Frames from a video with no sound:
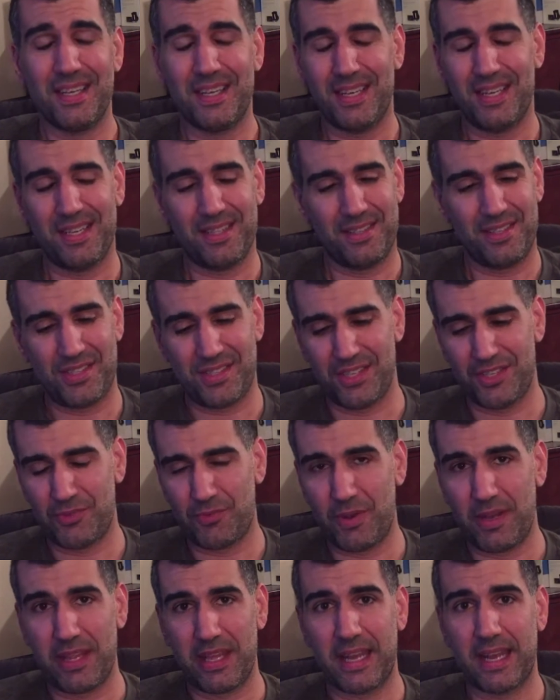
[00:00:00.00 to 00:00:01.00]
And at least this
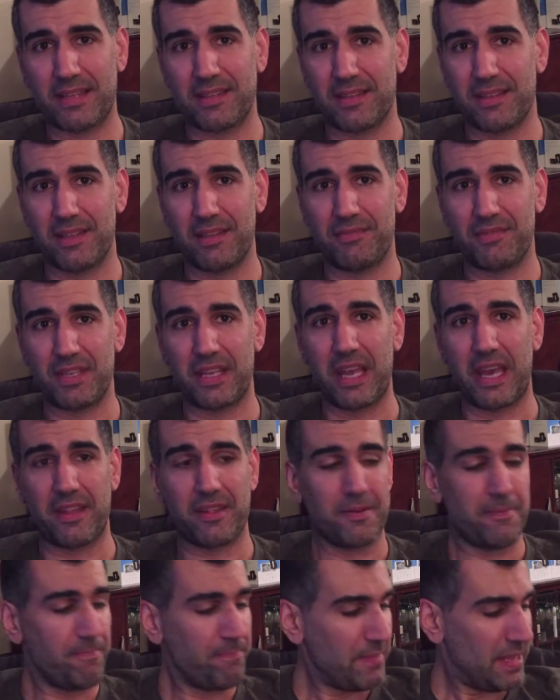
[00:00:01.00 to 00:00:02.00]
way they got to live
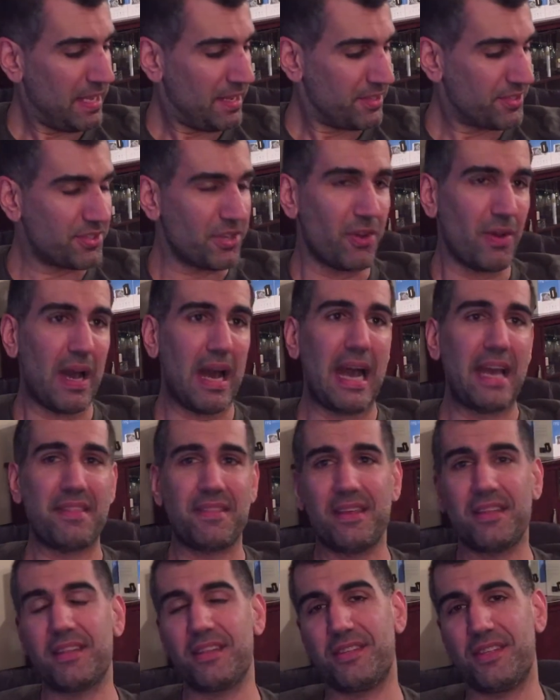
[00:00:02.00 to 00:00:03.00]
together. So I
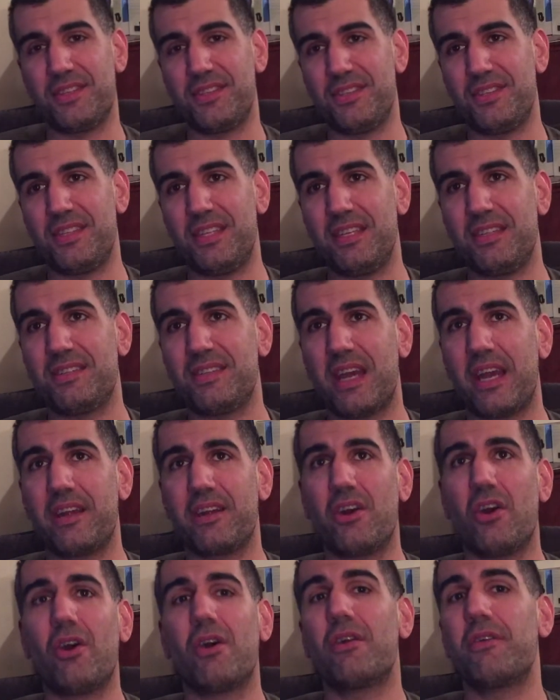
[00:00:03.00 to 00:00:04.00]
think that this is the entire
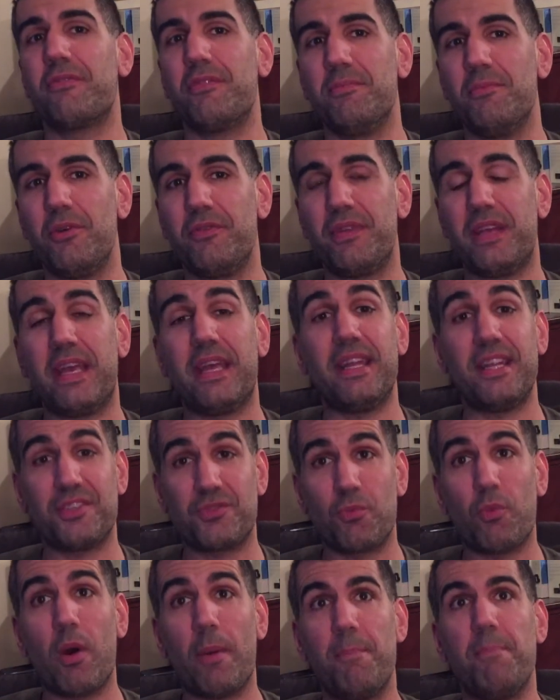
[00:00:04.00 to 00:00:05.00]
heart of the movie, and is
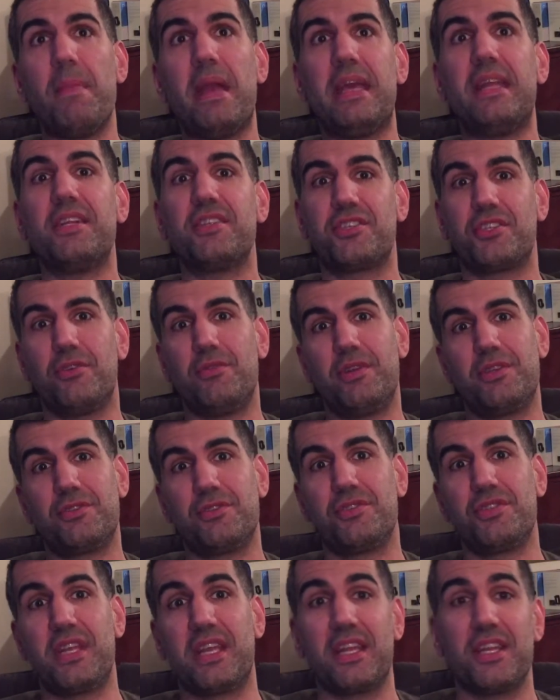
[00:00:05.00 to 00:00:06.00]
what made it so
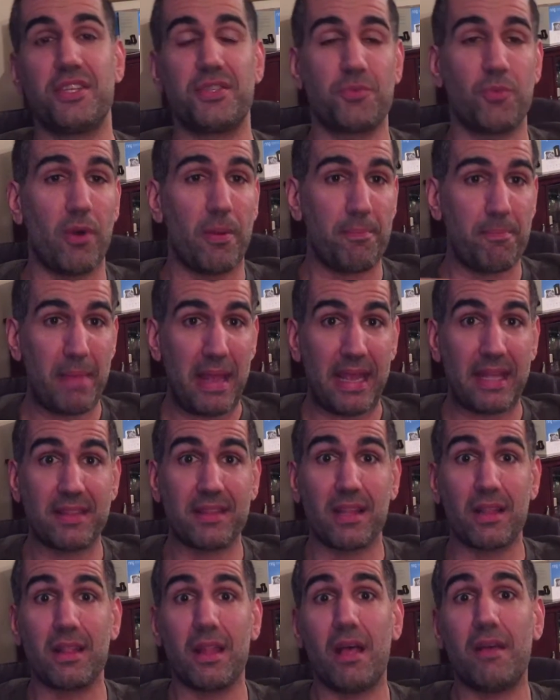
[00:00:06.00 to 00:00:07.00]
interesting, and is what made
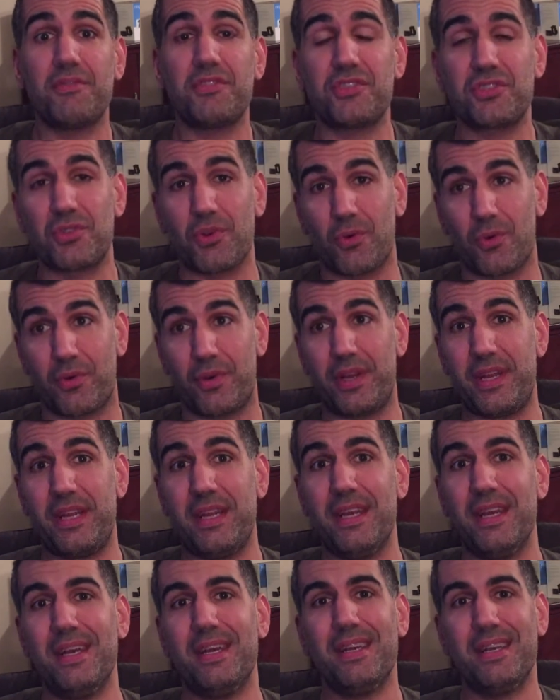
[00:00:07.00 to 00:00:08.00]
the love story
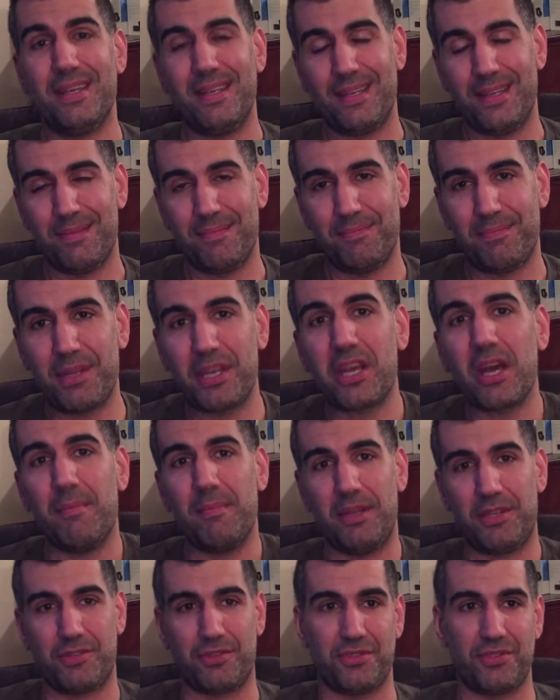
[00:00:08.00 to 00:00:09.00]
become
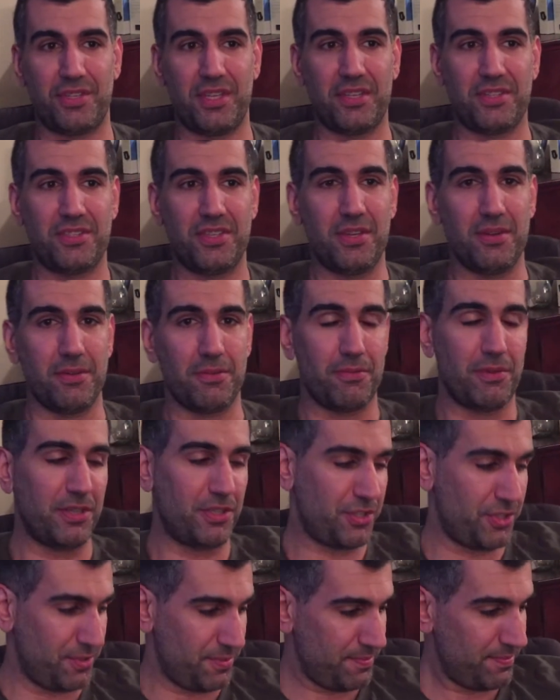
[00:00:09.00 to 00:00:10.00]
interesting too,
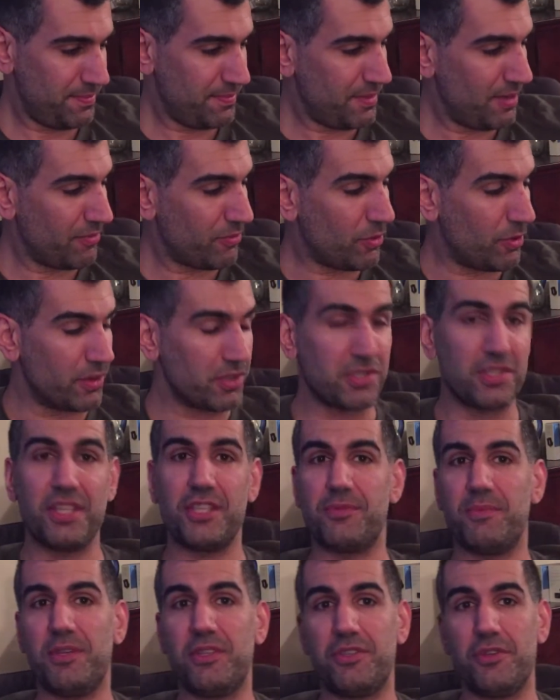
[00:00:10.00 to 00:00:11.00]
which of course
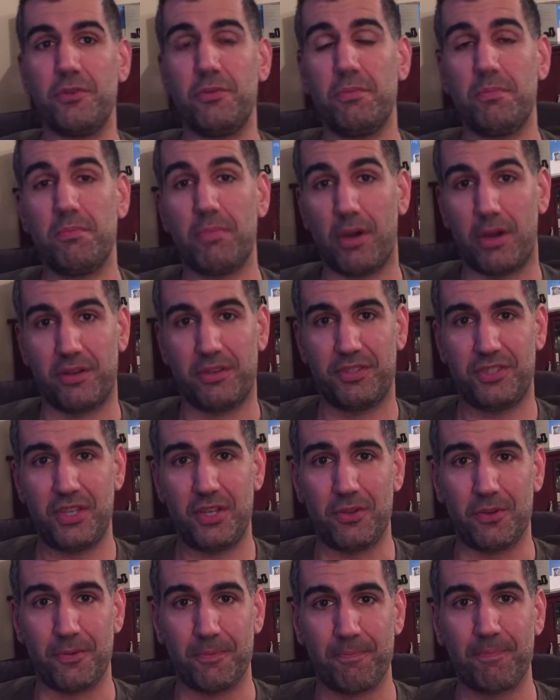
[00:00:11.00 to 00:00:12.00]
leads me to part
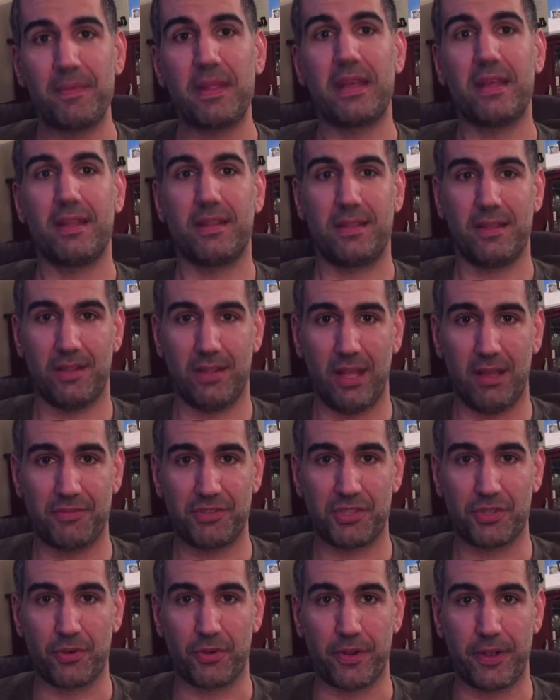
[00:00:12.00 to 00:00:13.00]
2, the love
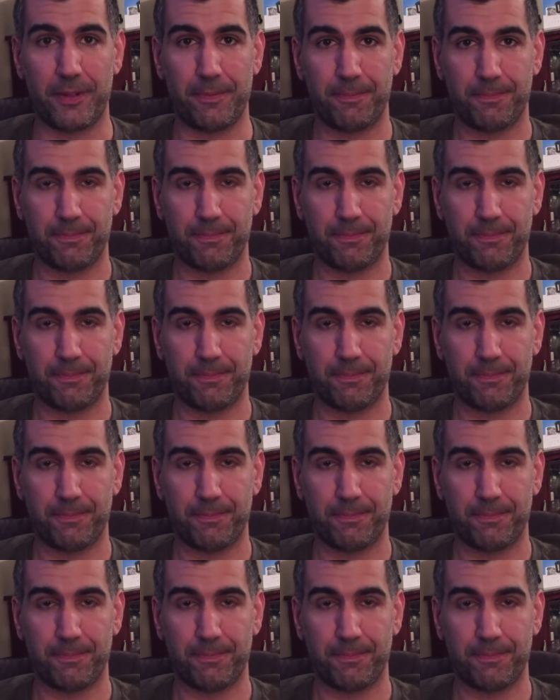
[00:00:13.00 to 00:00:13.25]
story.